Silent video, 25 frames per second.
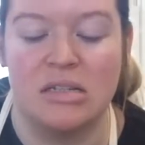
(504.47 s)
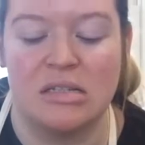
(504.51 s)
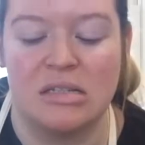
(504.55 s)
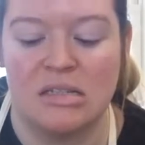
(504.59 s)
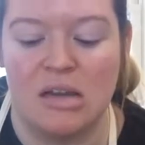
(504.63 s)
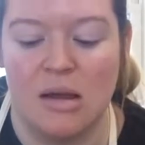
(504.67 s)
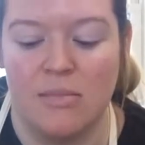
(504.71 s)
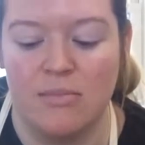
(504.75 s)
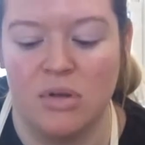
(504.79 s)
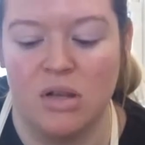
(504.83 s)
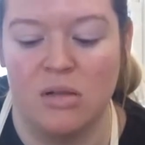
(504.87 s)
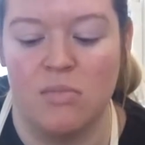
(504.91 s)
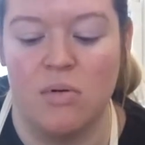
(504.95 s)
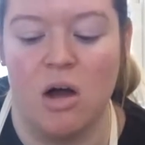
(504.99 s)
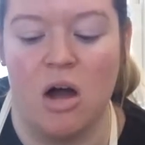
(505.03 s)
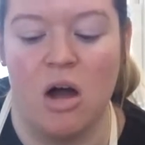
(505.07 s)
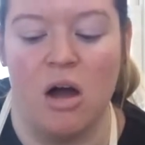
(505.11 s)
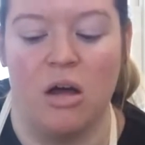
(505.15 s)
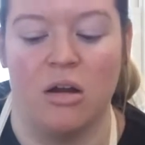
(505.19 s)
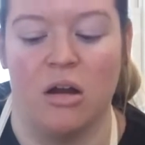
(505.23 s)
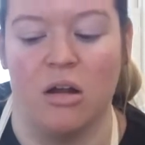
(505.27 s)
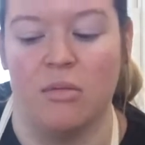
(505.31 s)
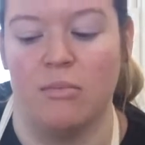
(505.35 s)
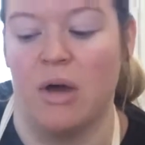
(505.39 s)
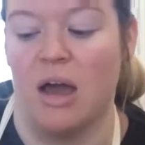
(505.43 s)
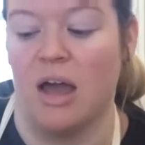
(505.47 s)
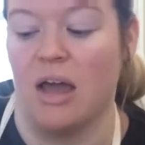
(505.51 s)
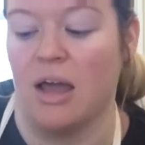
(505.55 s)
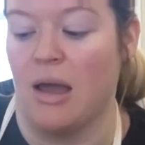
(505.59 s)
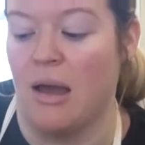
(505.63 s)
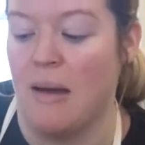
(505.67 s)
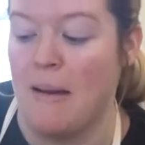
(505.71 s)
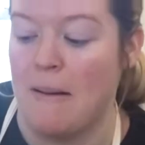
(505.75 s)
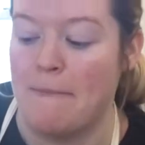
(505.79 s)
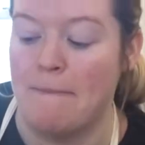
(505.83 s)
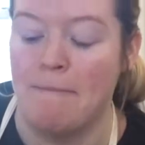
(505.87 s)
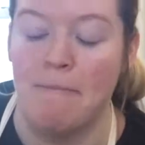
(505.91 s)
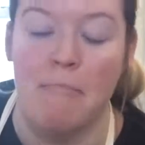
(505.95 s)
stumble upon on my
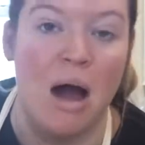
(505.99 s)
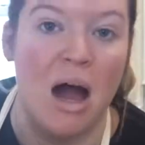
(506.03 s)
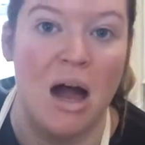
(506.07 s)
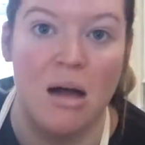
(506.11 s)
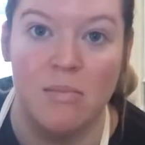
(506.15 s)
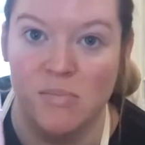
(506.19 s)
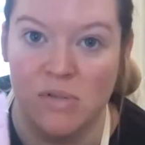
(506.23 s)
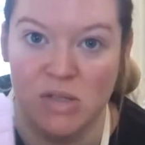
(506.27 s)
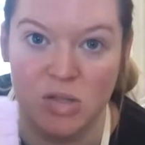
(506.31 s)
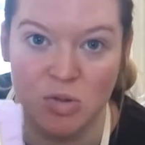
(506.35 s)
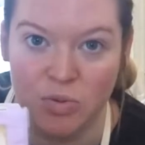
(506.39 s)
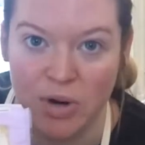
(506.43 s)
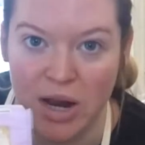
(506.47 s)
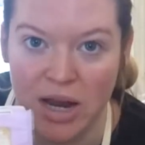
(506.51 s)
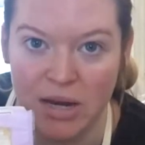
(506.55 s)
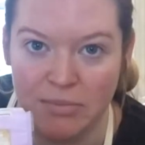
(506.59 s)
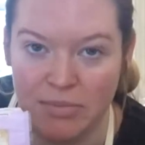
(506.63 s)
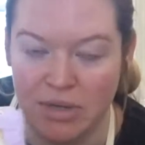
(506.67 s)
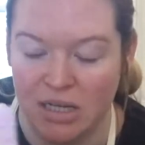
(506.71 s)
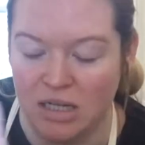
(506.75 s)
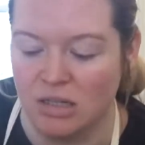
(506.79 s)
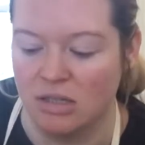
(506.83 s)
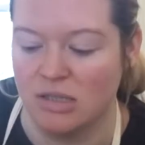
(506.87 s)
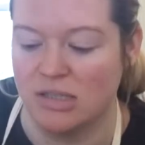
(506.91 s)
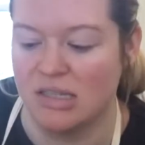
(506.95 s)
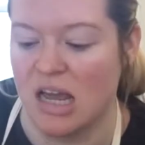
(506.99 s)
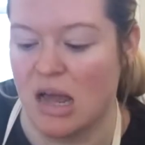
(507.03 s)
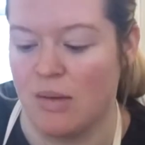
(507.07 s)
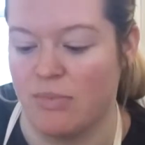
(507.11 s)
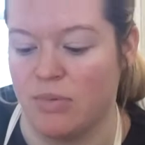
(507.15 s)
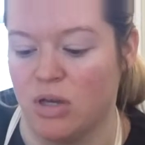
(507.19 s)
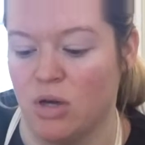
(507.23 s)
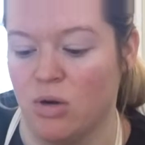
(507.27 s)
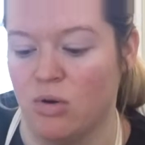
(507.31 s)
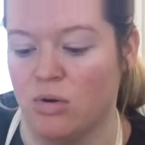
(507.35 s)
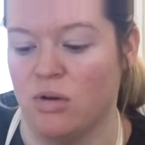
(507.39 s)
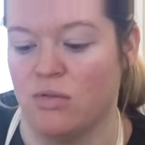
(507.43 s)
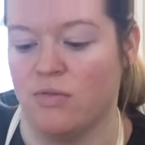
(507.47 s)
Bob's Red Mill
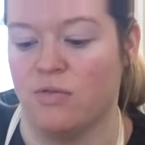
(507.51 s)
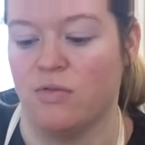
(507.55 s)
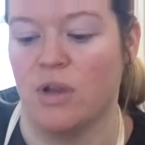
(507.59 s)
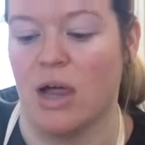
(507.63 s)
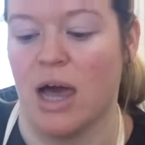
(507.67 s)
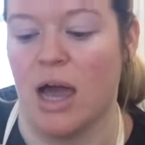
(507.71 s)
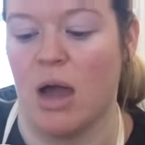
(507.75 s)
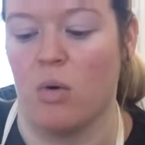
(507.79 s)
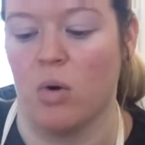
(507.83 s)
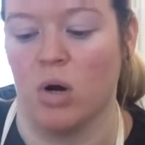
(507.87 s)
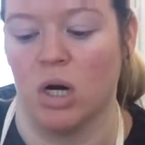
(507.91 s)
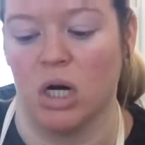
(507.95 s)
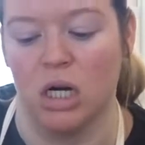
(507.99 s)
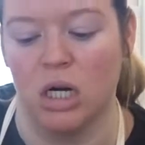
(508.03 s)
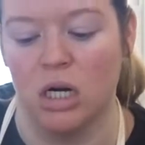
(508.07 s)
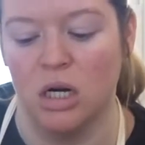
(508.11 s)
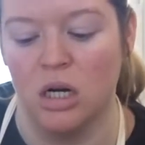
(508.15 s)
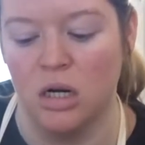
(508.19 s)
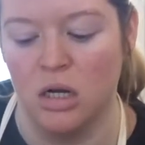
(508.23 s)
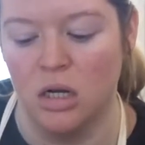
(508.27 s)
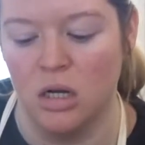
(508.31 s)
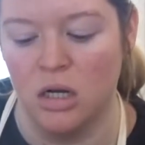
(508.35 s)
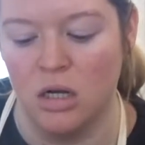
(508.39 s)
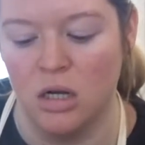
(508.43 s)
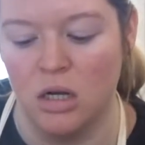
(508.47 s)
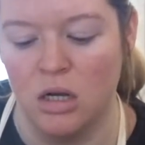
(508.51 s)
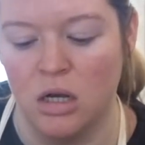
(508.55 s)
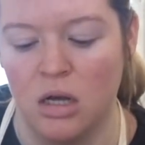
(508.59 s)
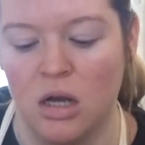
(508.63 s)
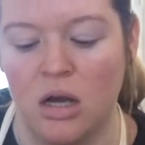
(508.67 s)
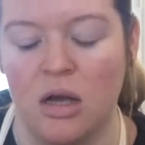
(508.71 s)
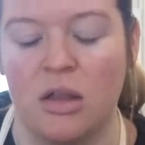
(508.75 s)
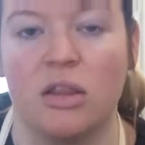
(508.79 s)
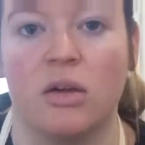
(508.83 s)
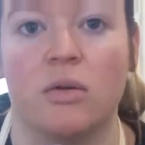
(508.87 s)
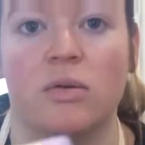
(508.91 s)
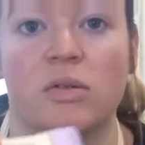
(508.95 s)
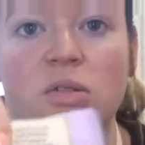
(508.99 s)
tapioca flour.
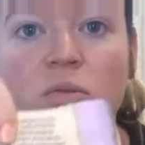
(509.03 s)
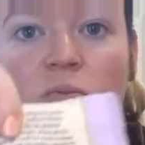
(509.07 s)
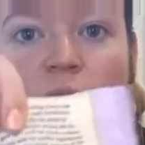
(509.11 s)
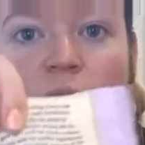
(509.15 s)
There was a